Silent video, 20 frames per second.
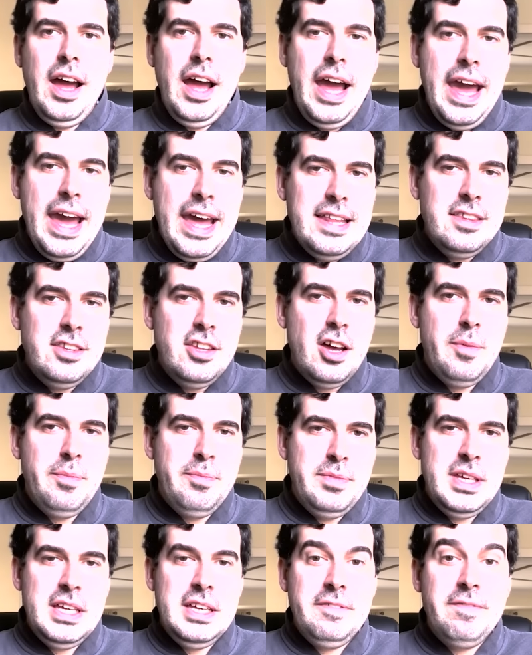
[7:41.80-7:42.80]
end up
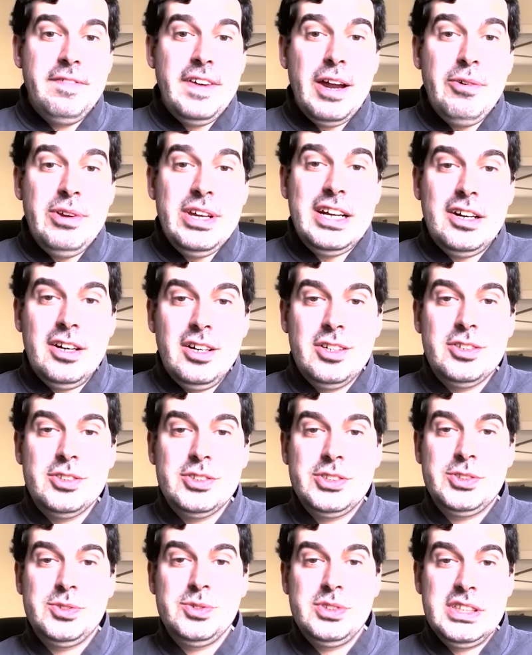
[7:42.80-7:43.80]
being very
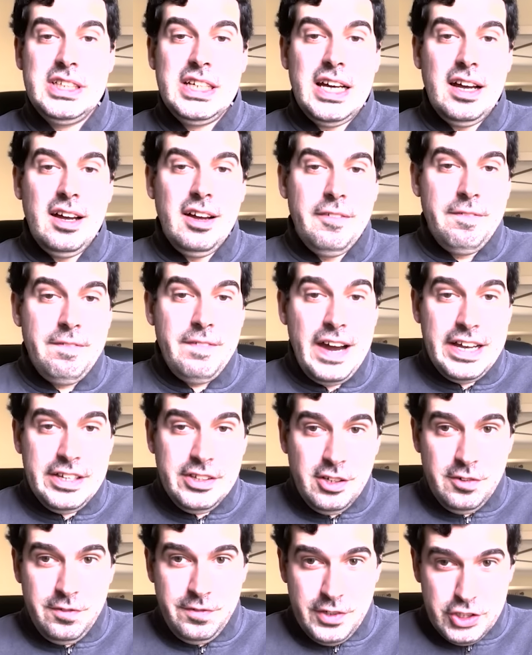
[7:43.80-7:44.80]
close to the
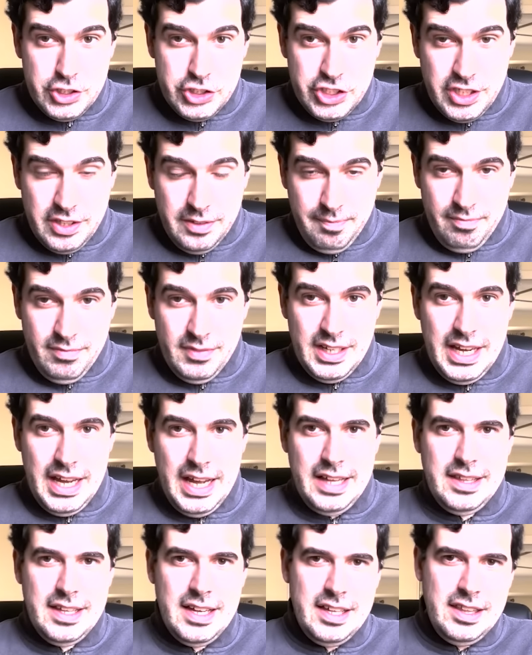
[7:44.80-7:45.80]
final function.
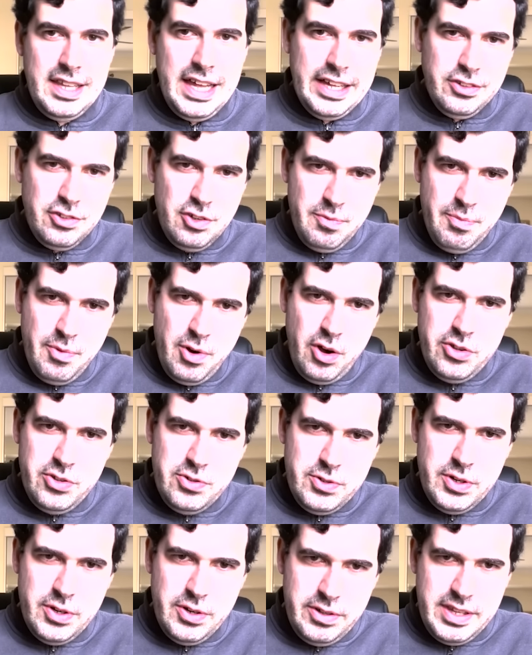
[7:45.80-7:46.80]
And then like the more
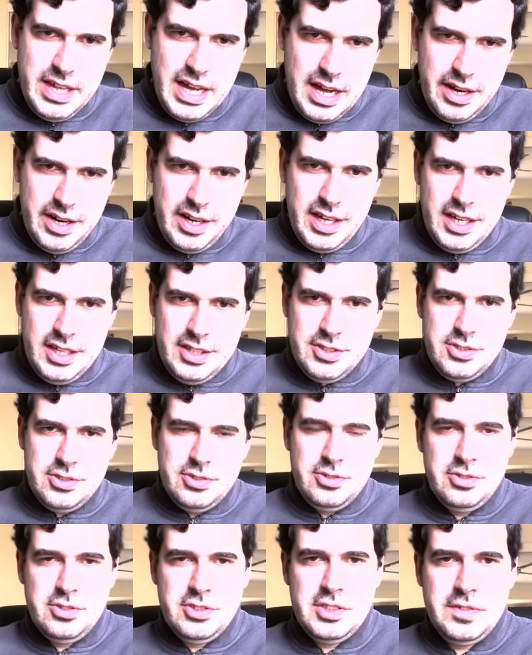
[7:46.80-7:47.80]
you go down
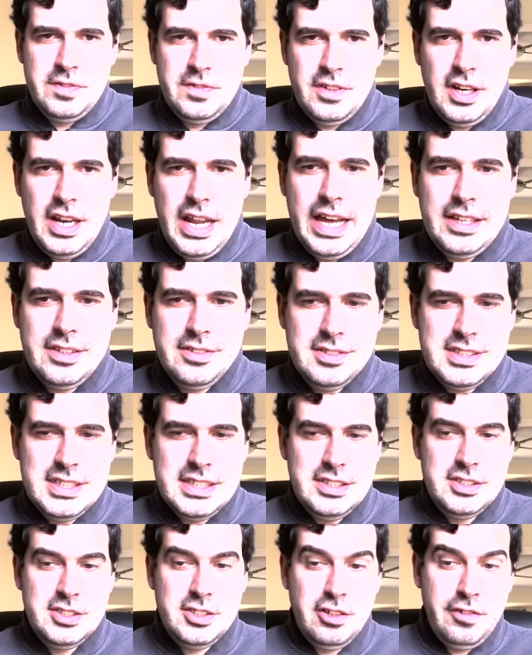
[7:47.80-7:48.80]
into those like those
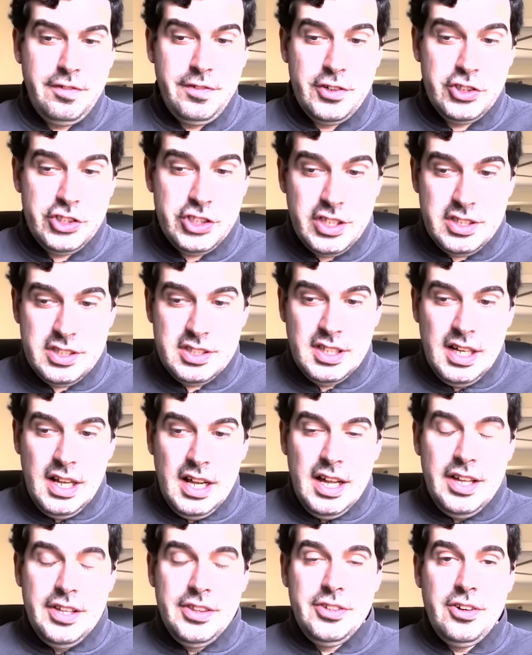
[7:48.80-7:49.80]
another functions,
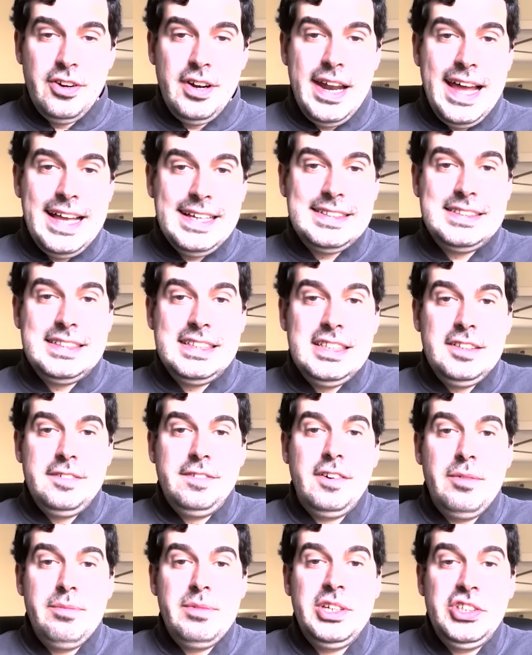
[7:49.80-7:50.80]
the less
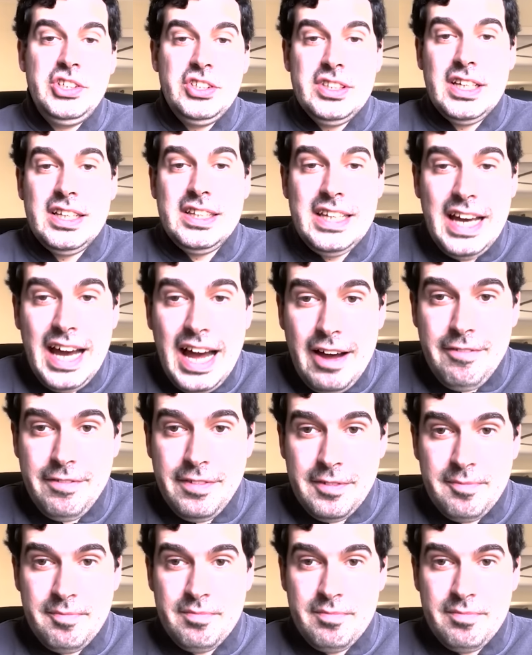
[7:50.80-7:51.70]
information that they have.